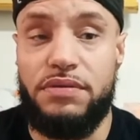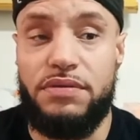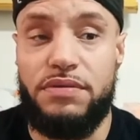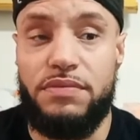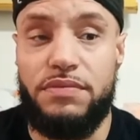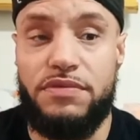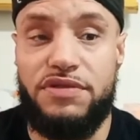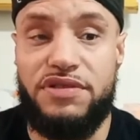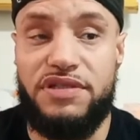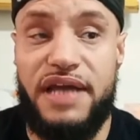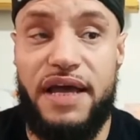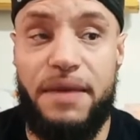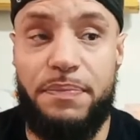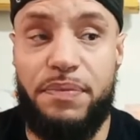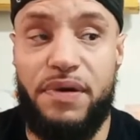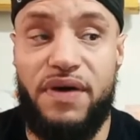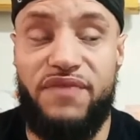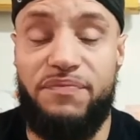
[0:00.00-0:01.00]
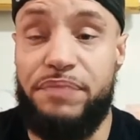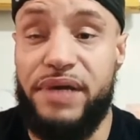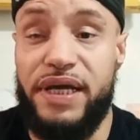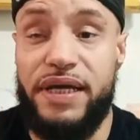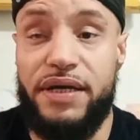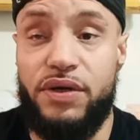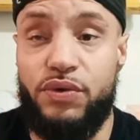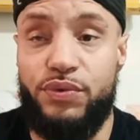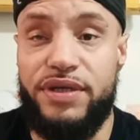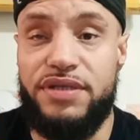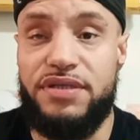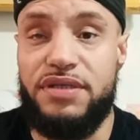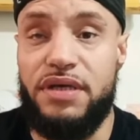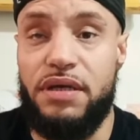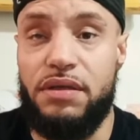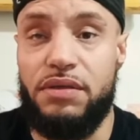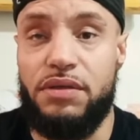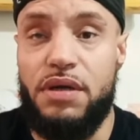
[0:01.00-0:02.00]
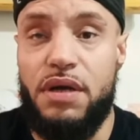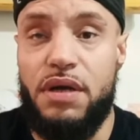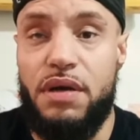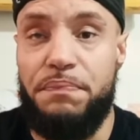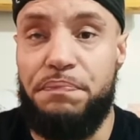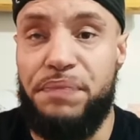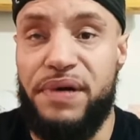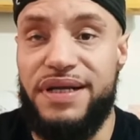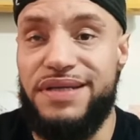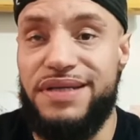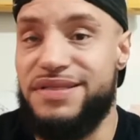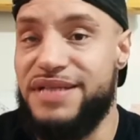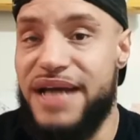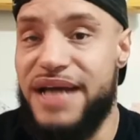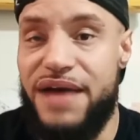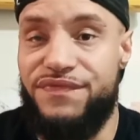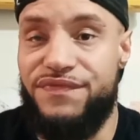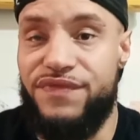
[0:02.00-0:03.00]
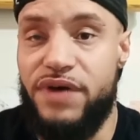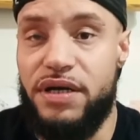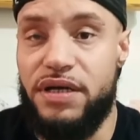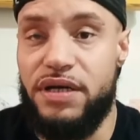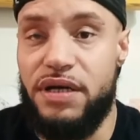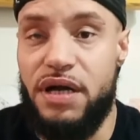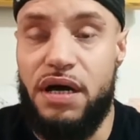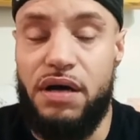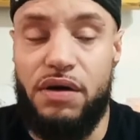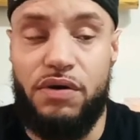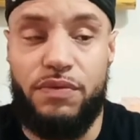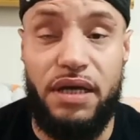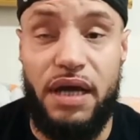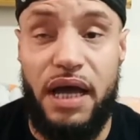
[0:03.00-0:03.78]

step of being a reseller, but it's not fun at all.